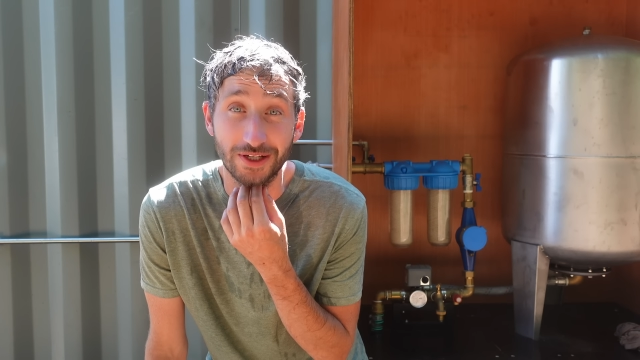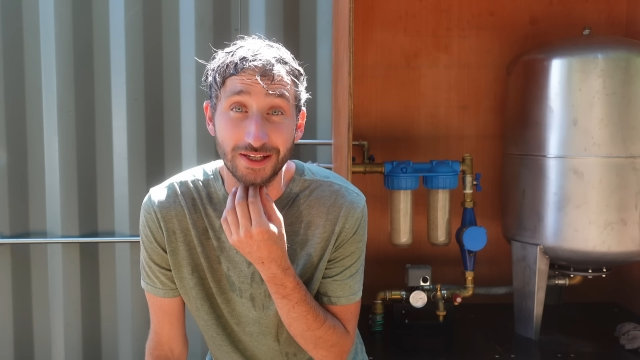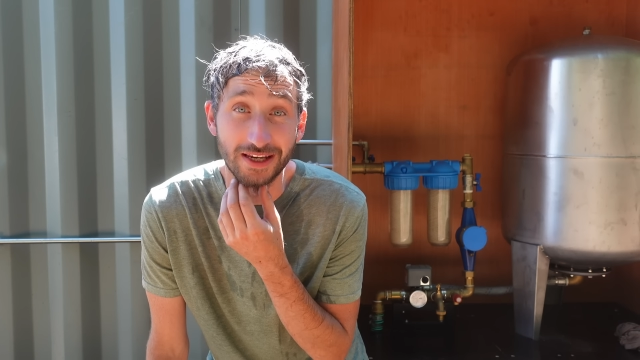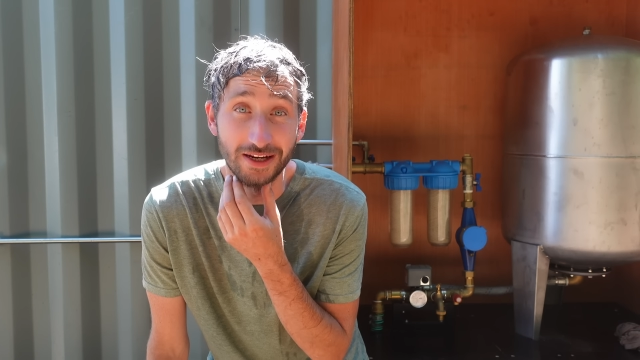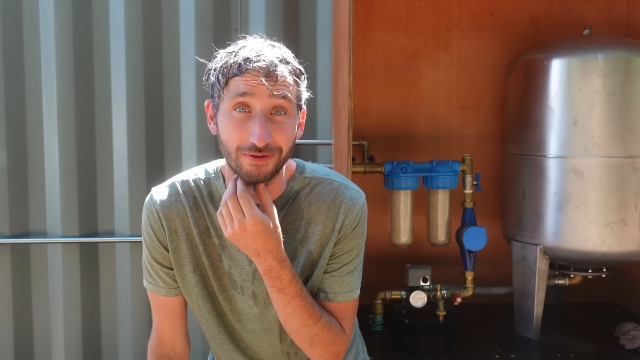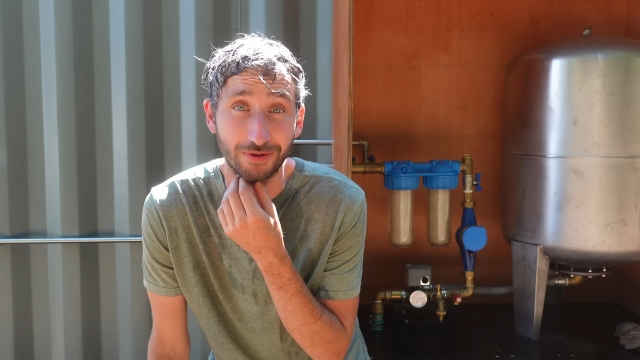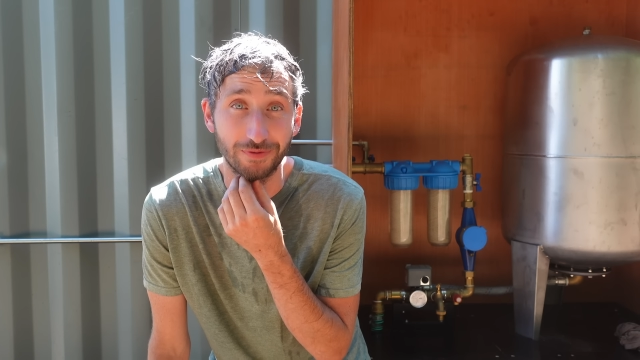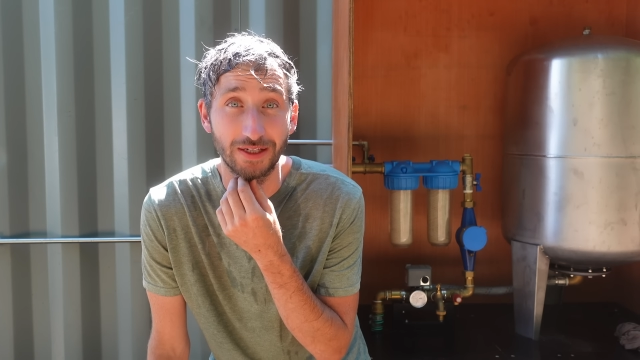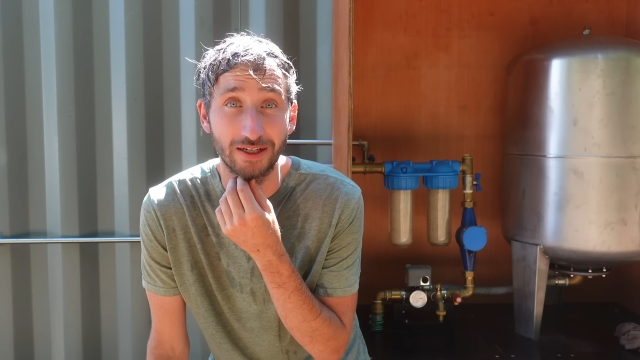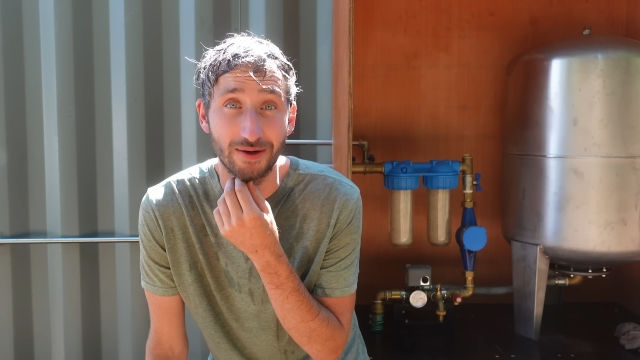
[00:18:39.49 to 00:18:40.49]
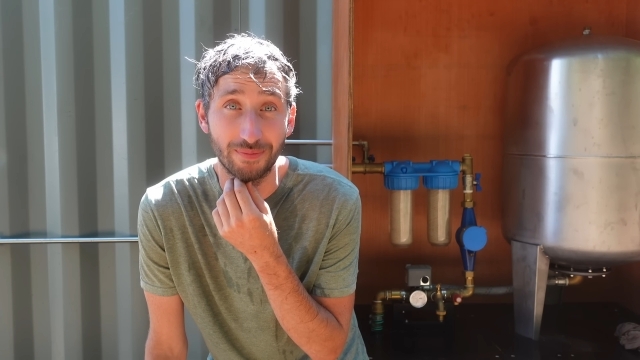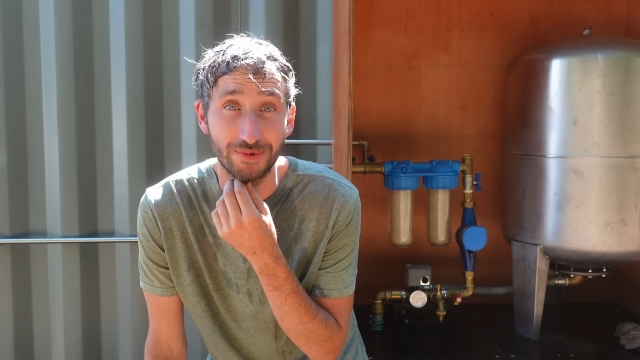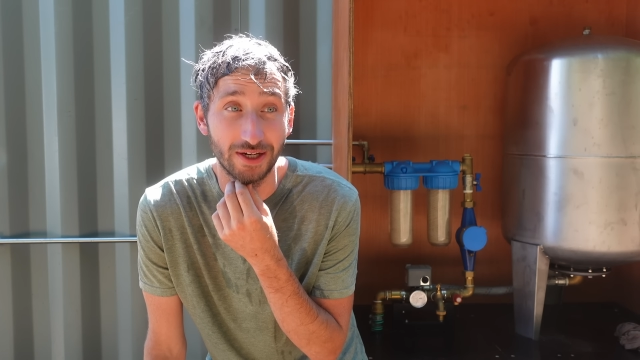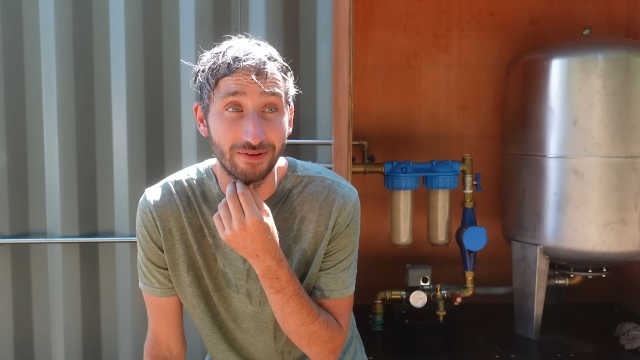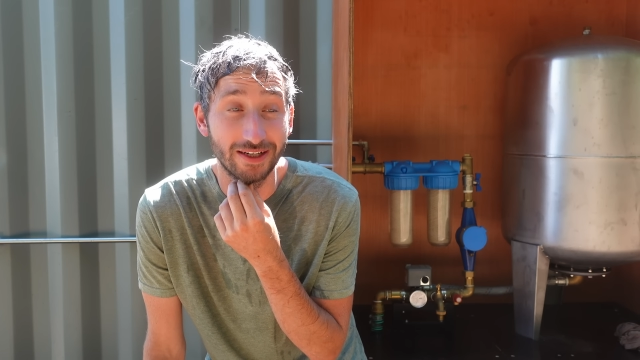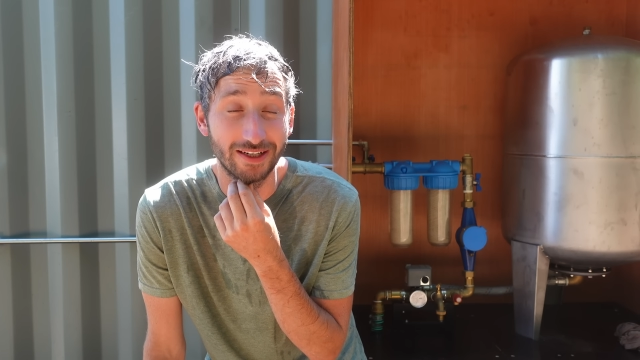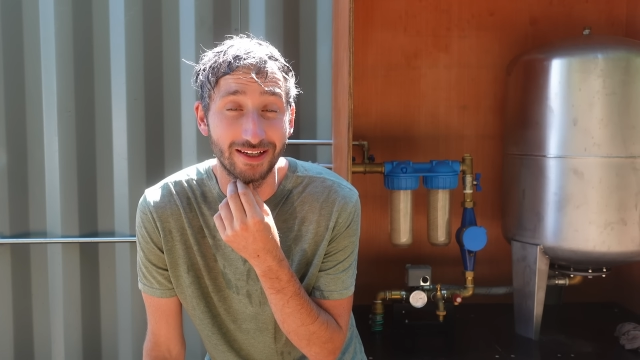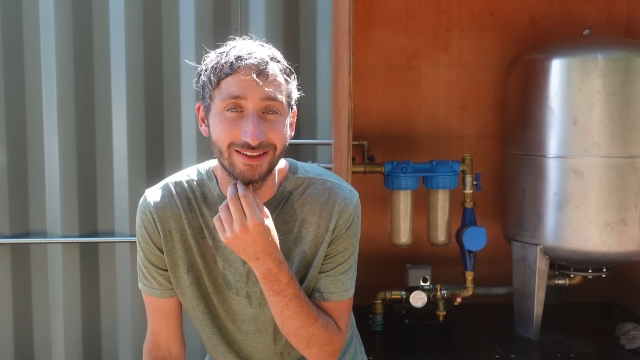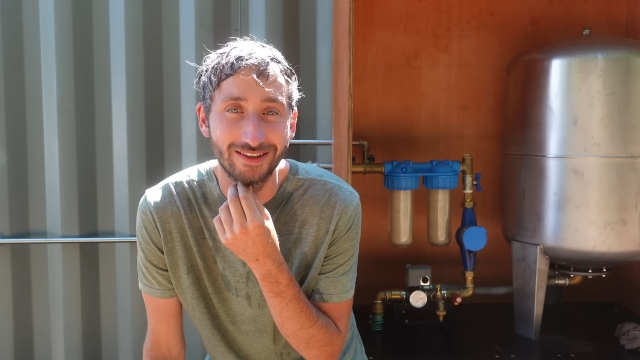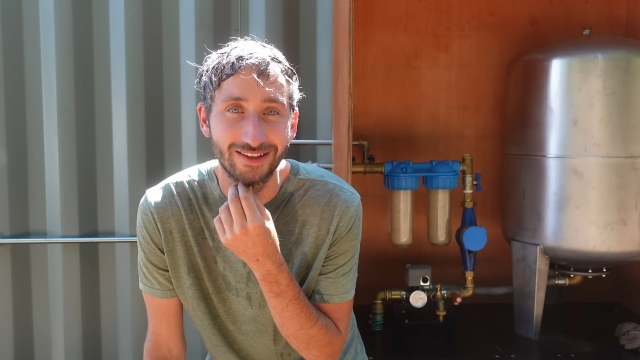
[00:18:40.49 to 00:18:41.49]
a year of filling up jerry
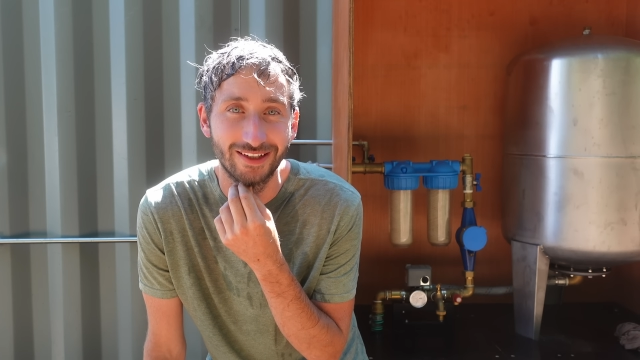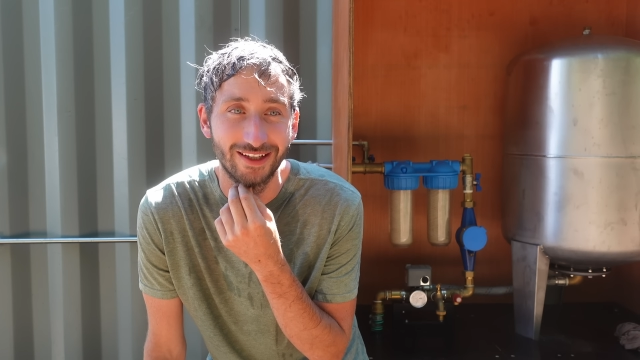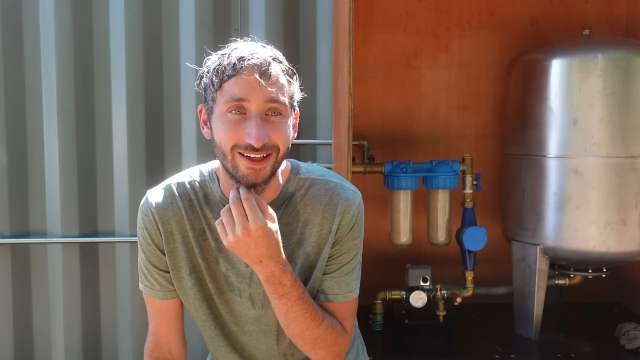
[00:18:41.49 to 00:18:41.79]
cans.